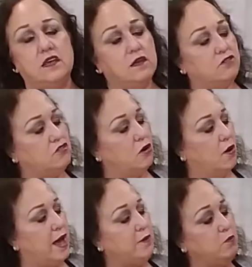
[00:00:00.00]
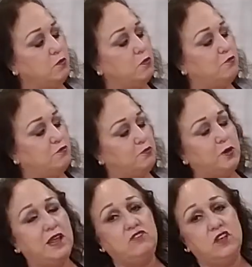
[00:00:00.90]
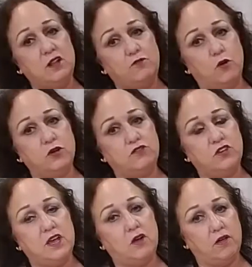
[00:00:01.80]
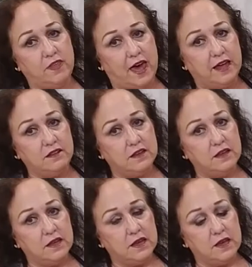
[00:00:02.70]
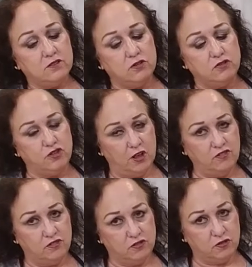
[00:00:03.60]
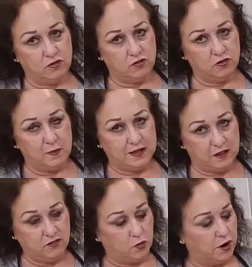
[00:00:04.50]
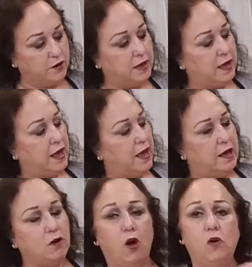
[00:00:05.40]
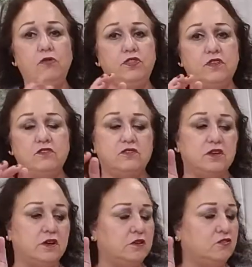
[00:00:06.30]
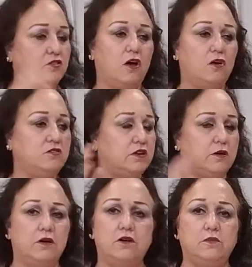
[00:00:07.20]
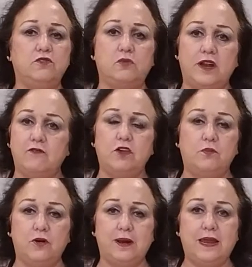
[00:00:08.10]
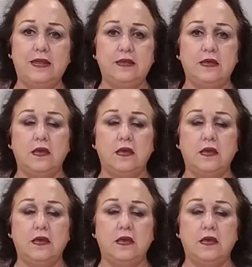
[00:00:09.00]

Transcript: So I'm basically focusing on that to make this work. And all of the salt and herbs or whatever you put in it,